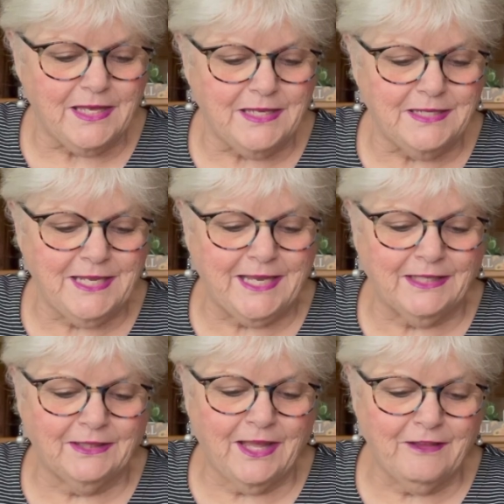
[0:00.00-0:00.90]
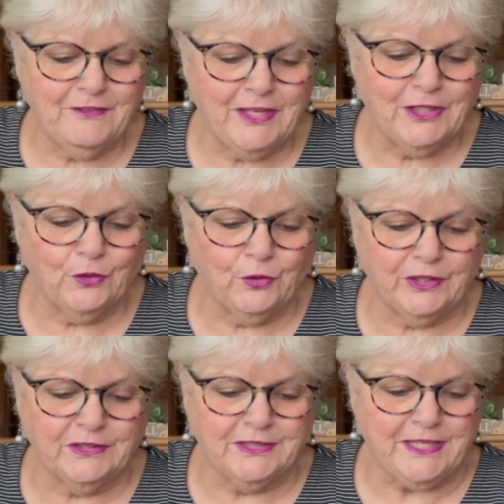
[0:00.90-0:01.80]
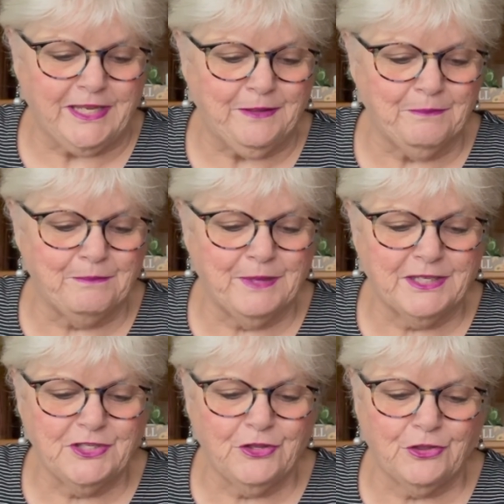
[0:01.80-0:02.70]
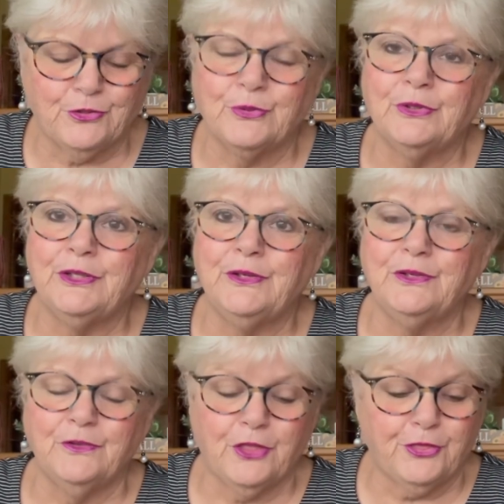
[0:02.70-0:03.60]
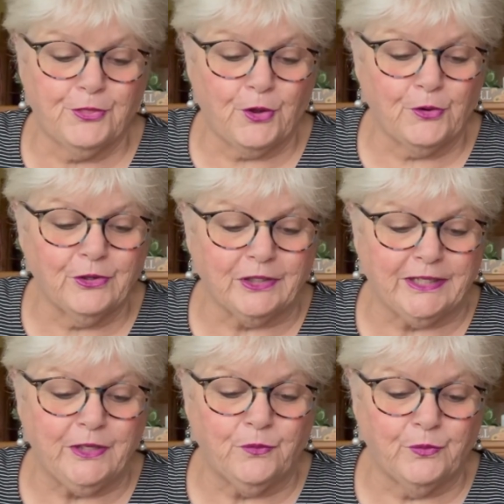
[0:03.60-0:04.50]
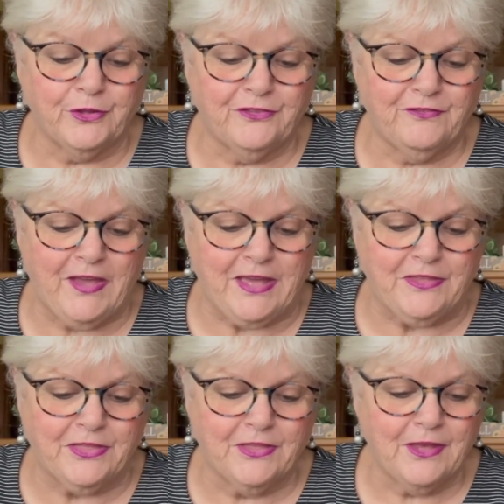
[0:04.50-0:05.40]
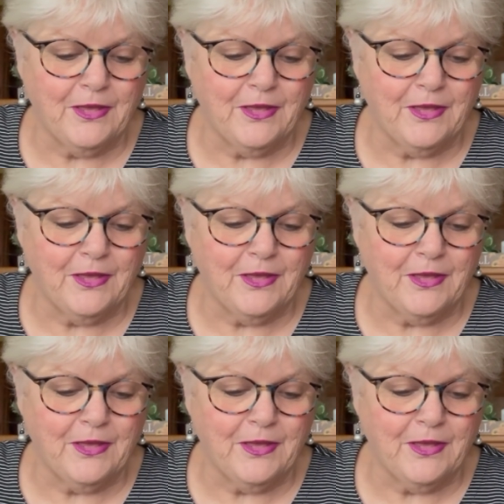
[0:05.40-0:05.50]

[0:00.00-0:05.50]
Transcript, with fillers: Take love and loyalty, mix it thoroughly, thoroughly with faith,